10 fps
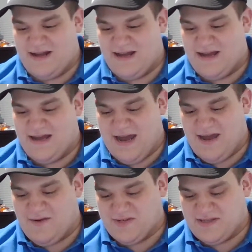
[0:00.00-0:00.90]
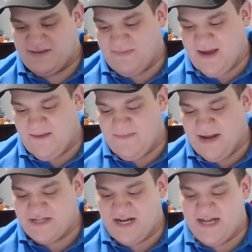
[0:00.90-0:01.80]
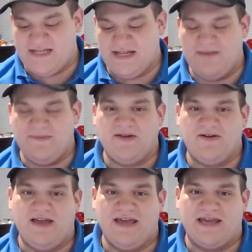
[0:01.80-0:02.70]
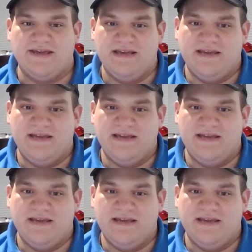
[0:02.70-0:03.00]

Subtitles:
I had mentioned it to them. They're like,